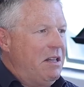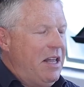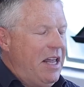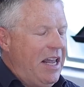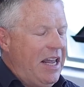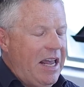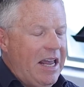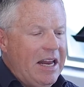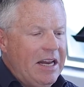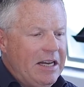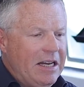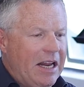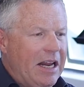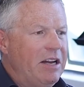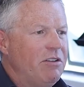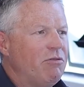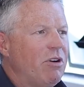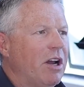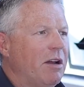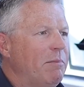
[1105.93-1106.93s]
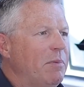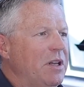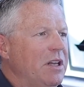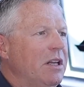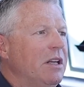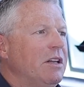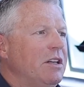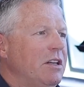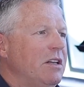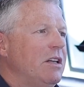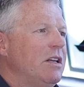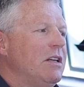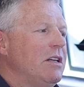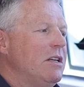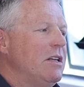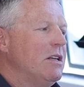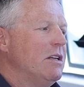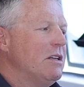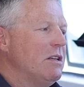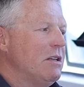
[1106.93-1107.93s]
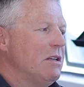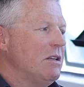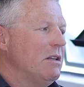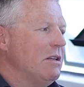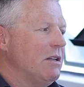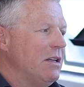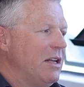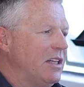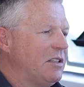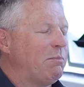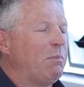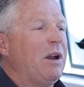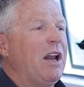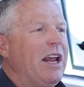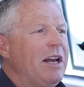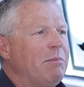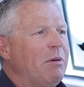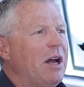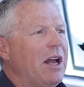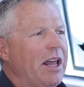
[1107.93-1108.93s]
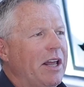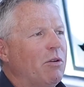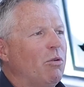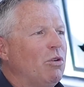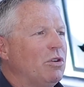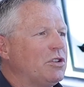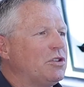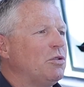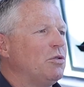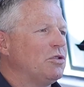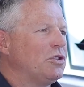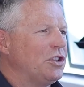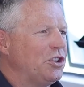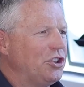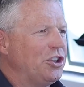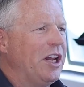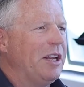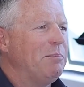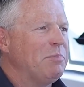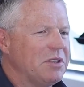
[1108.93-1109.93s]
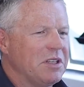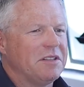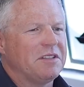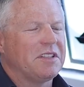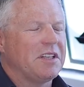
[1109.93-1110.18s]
in rugby it's played by all sorts of shapes and